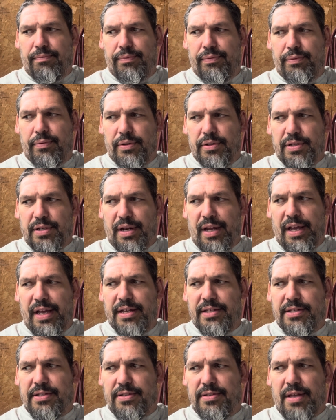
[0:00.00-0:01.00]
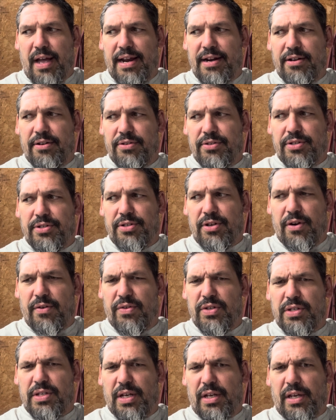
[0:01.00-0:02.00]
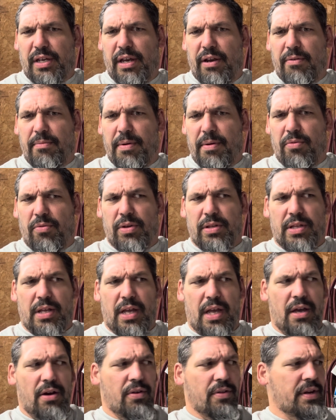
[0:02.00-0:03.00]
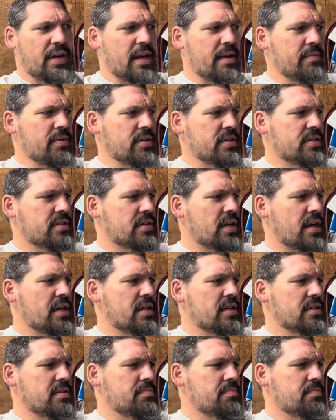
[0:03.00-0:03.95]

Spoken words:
was it Ed's Dyno Service? I can't remember what the hell the name of the site is,